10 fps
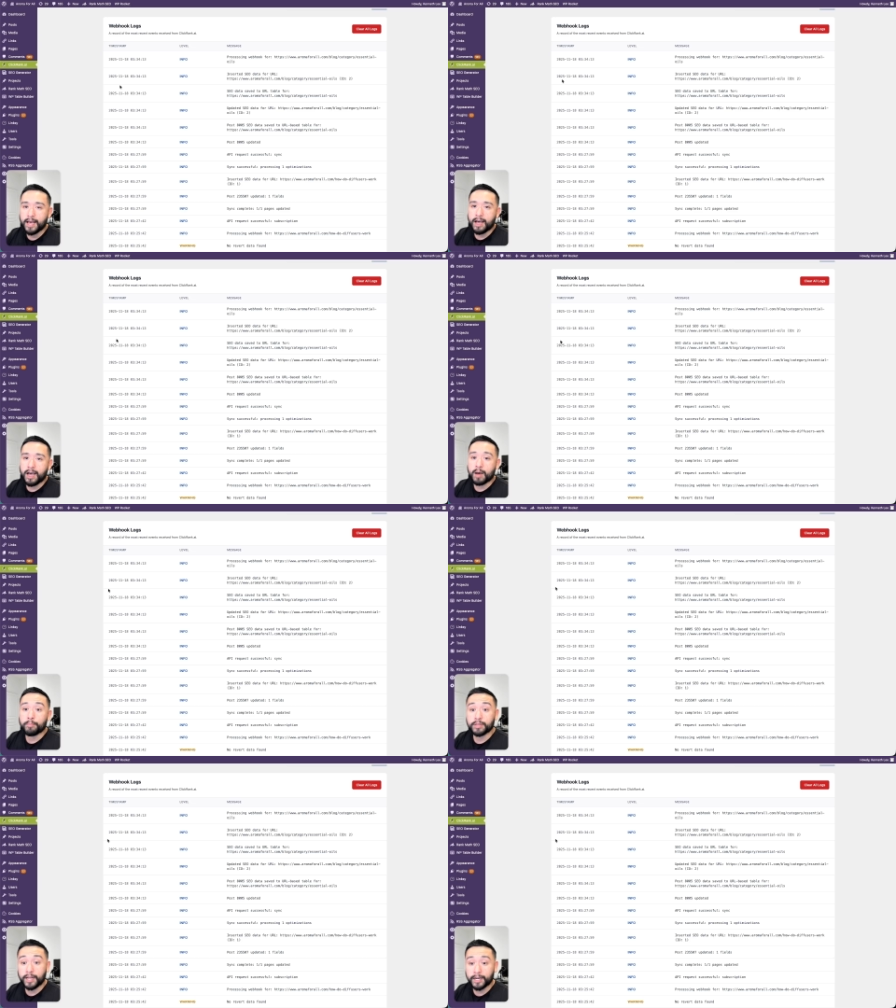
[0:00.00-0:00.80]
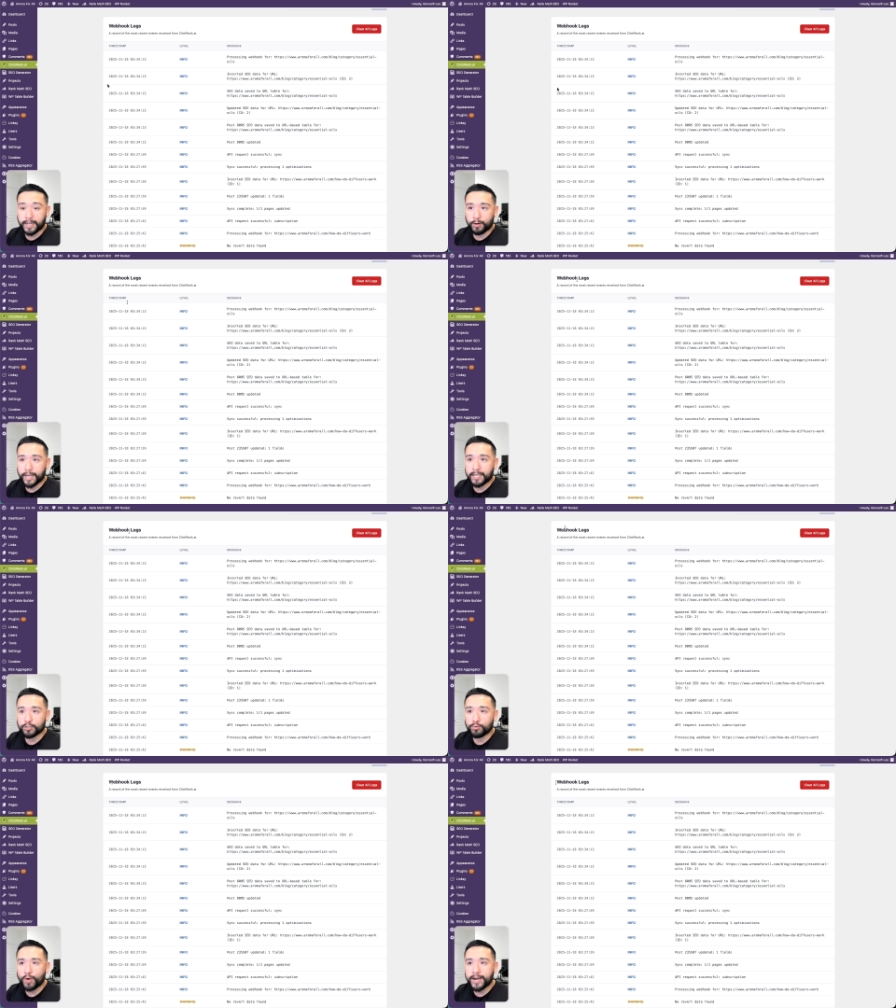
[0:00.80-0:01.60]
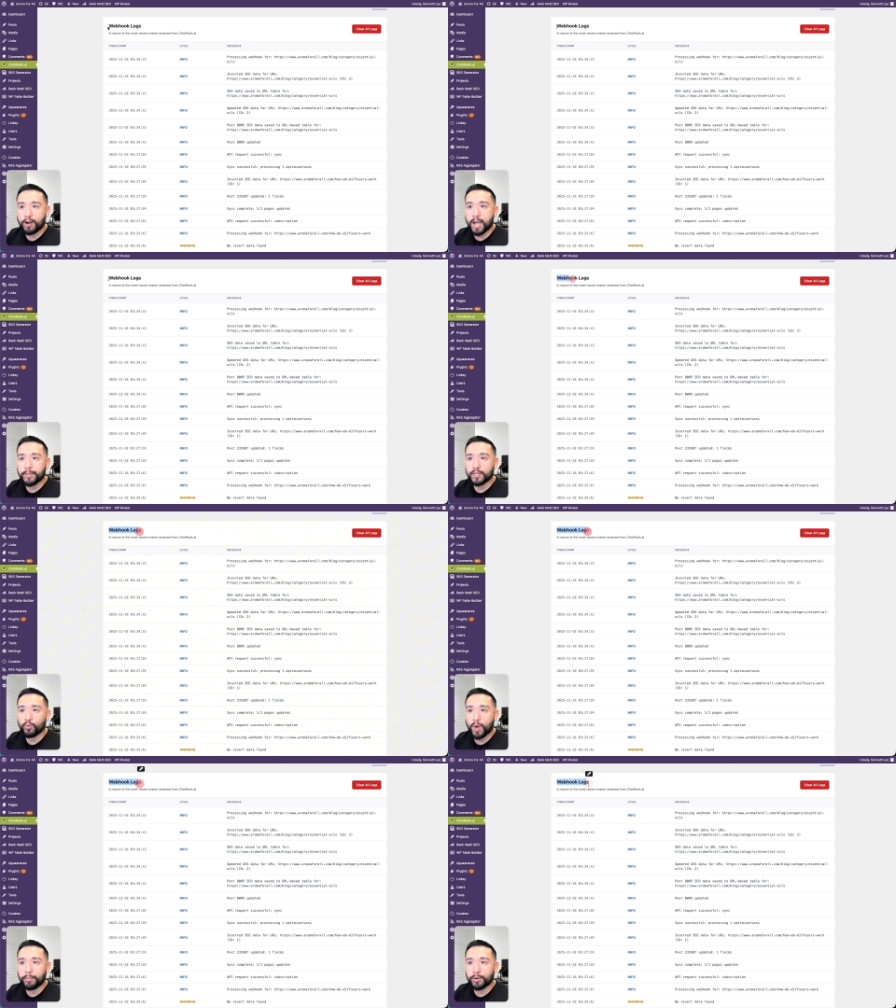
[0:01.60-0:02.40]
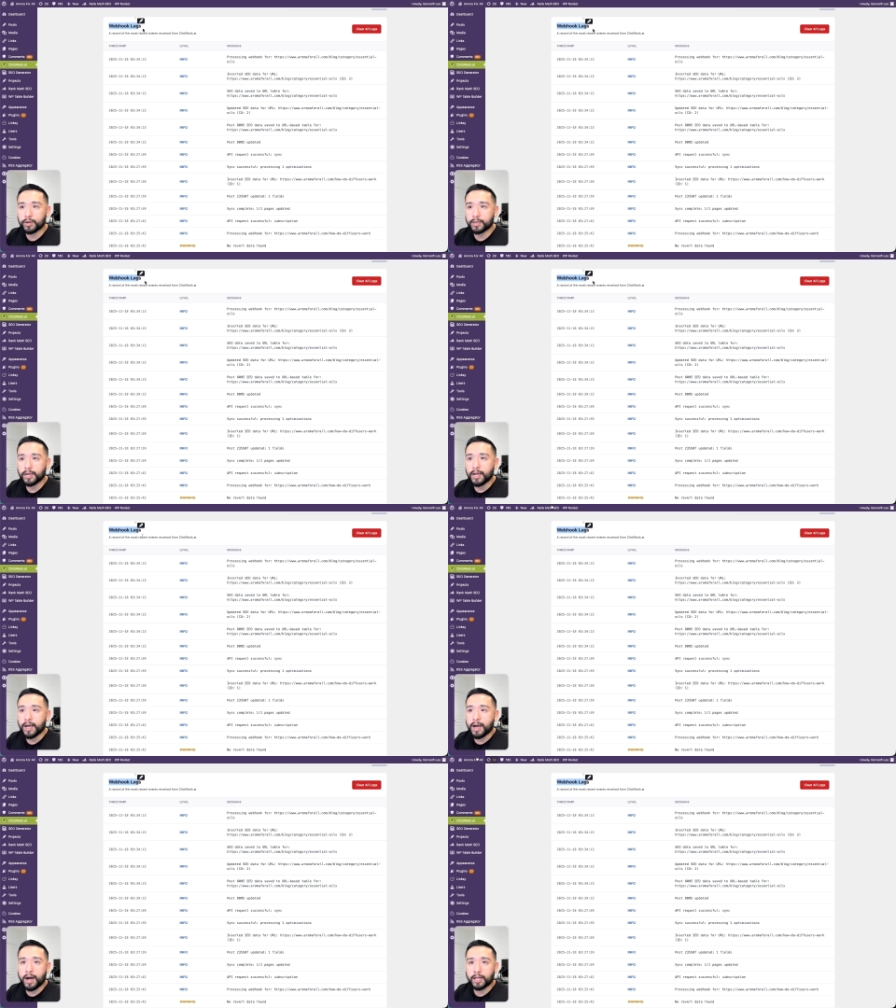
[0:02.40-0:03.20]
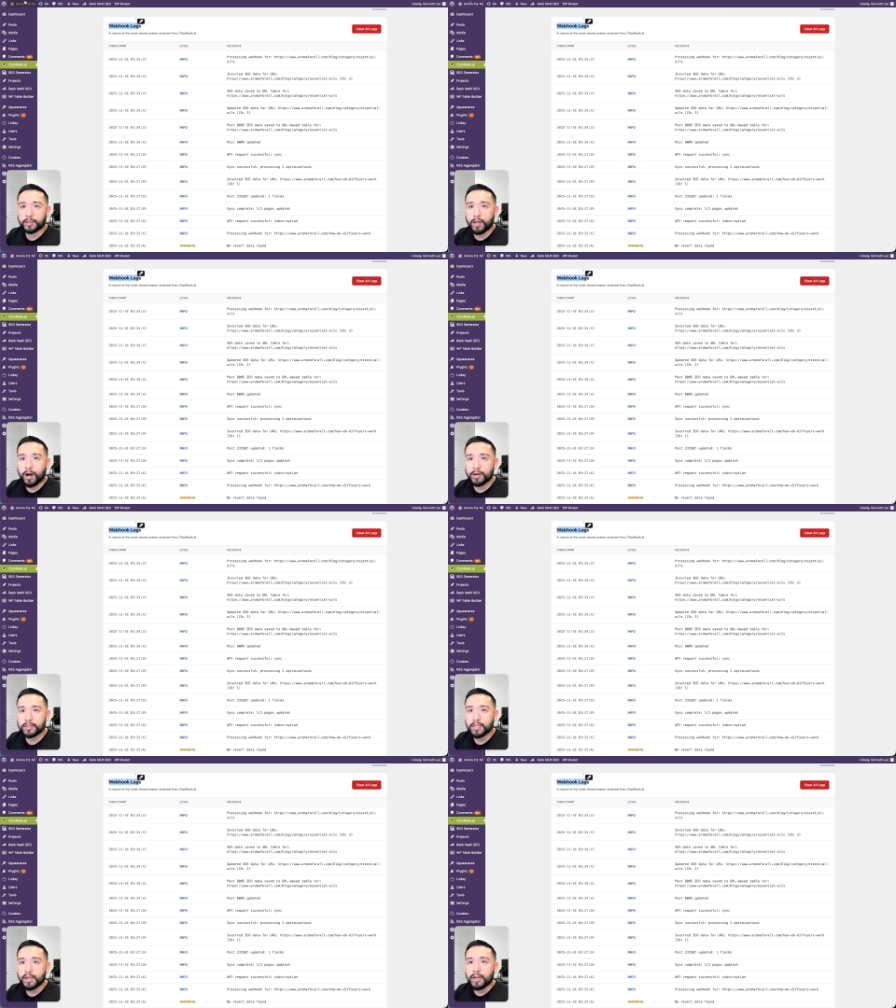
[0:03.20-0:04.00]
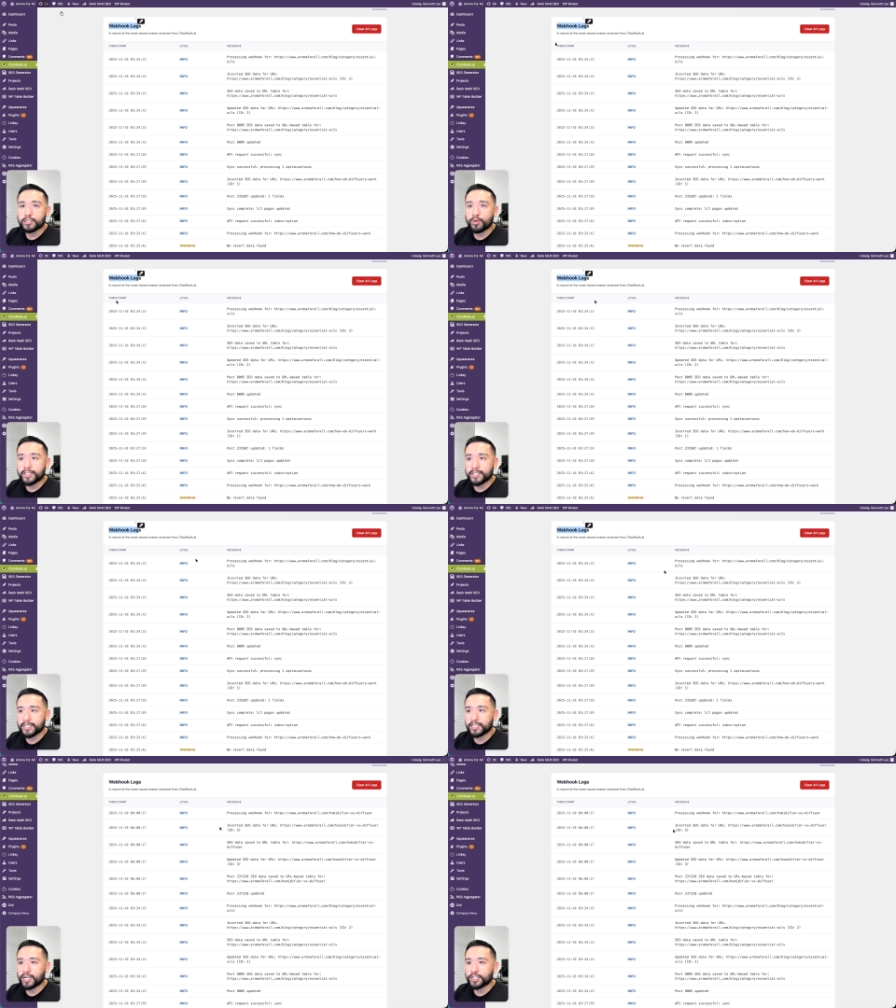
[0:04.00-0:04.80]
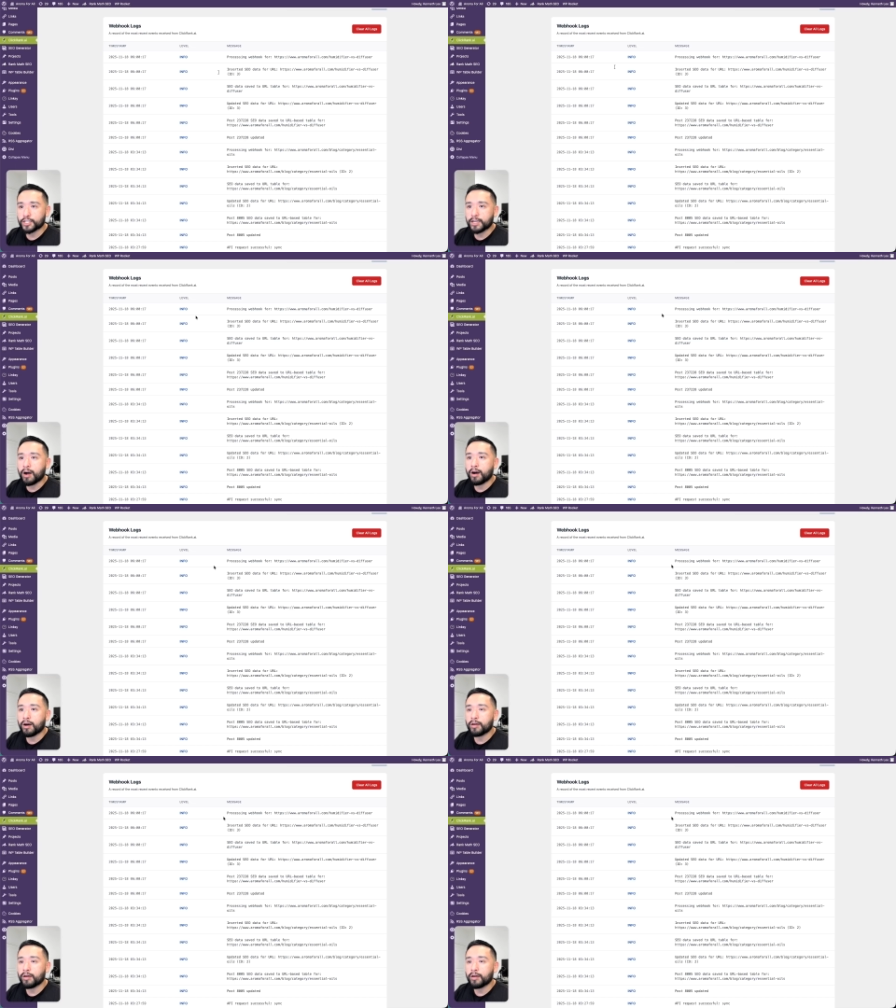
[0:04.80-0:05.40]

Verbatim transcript: uh, plugin. Okay, so right now I'm in the webhook uh, logs. So this is essentially all